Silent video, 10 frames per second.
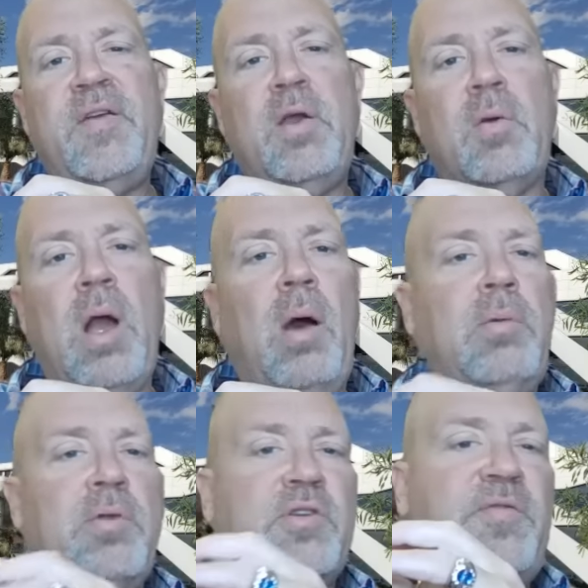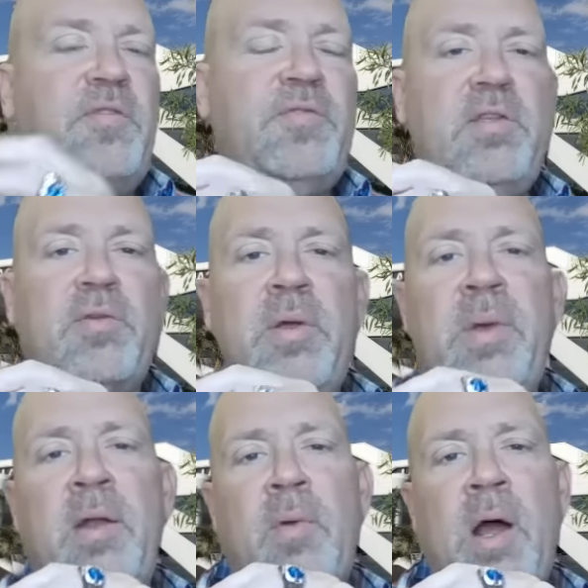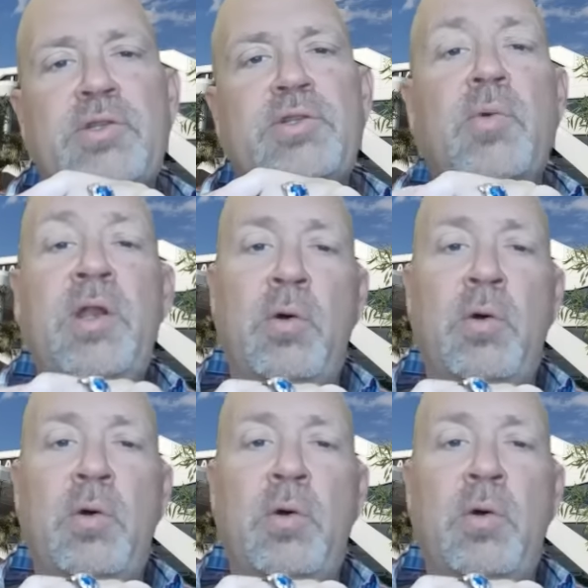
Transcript: figure out there's 53-man roster,